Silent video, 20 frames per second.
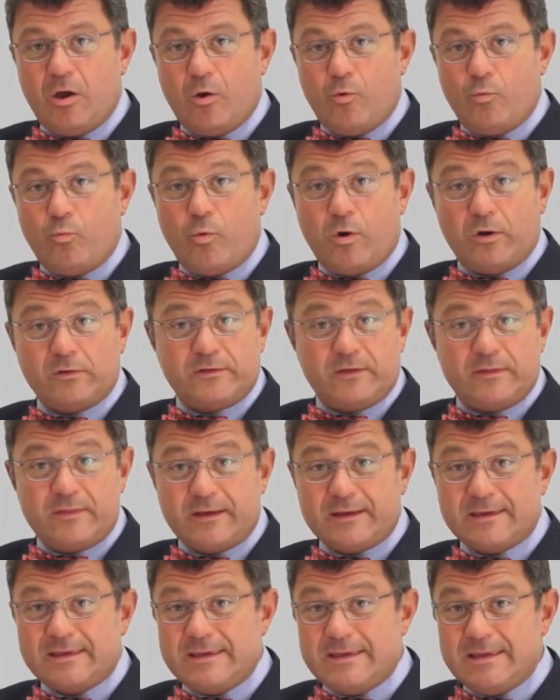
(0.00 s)
what are the
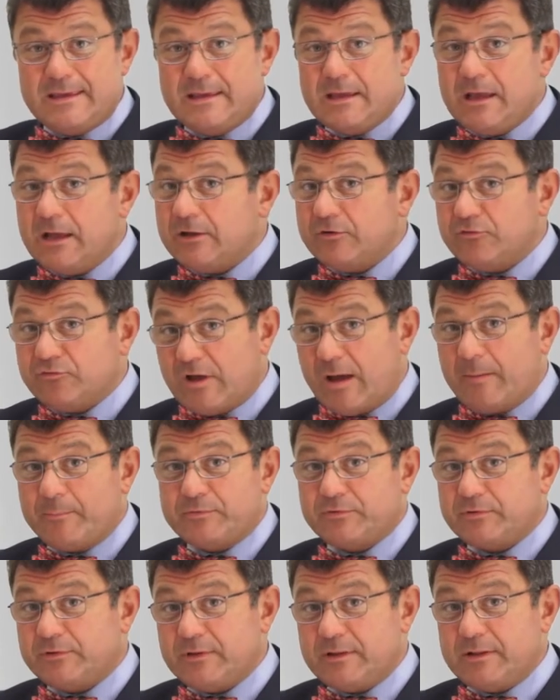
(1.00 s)
key
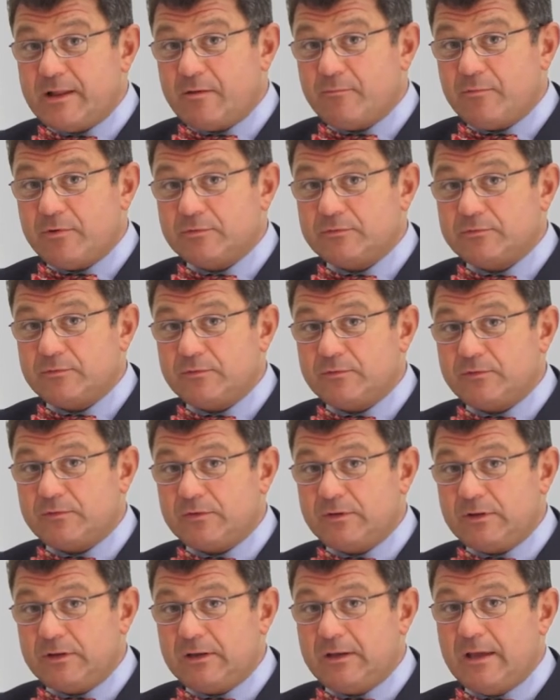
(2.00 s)
chapters that I want to
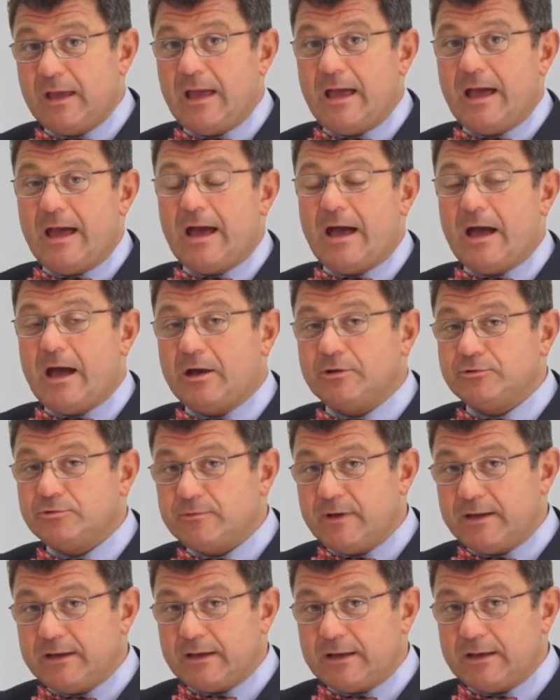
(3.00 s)
see, how
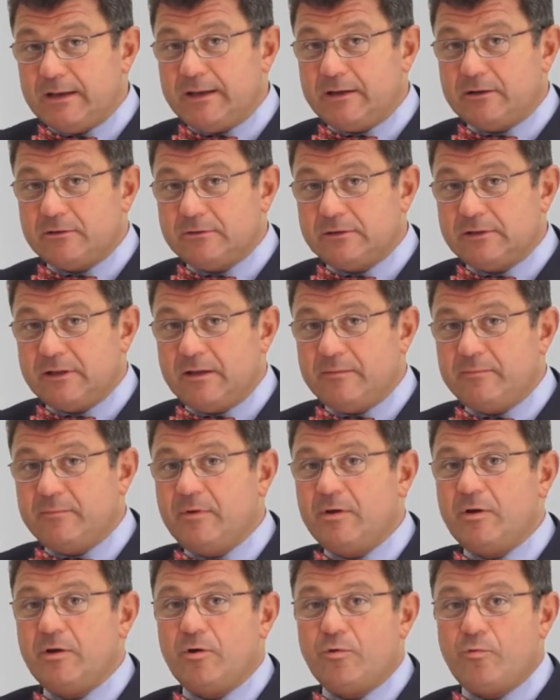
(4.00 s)
do I click on
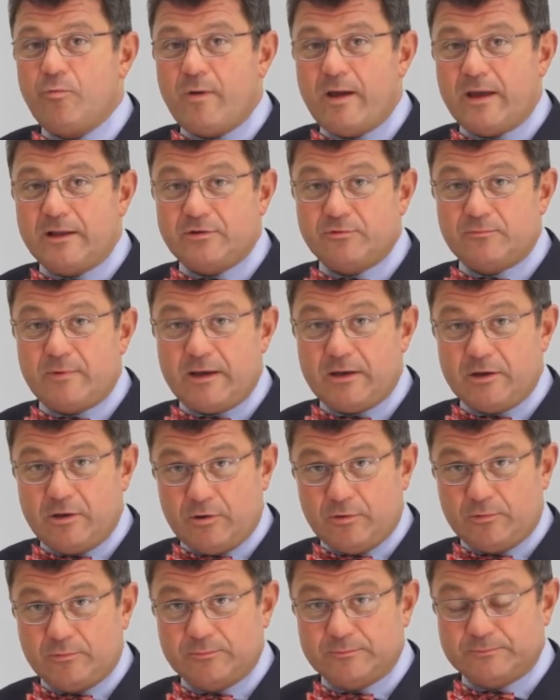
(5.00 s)
them, where do I
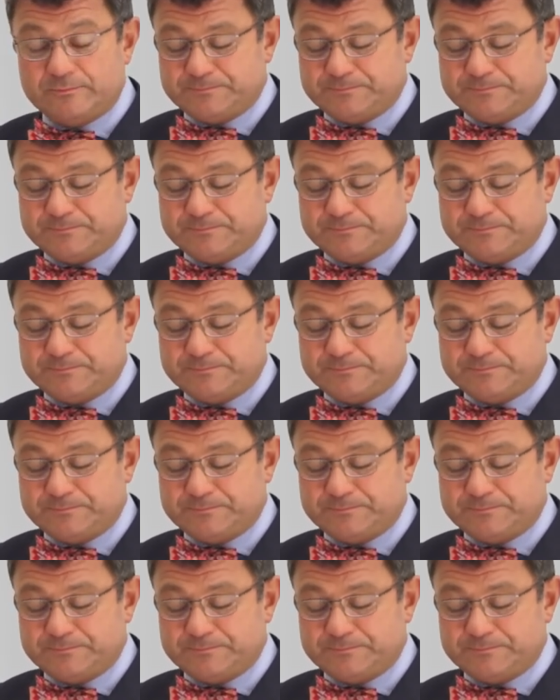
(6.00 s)
go?